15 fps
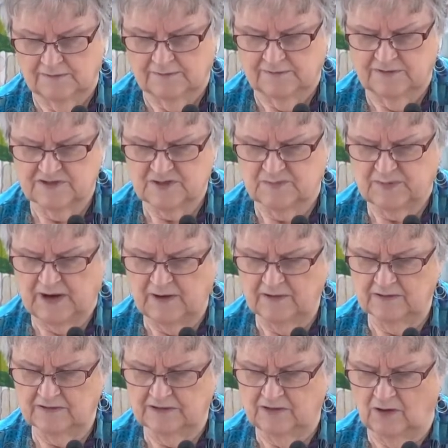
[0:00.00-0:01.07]
There's
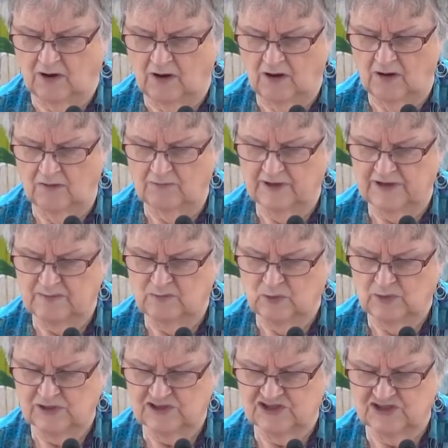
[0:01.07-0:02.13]
apparently already
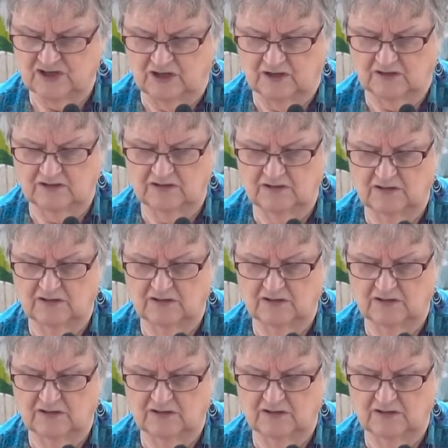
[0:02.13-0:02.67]
more junk.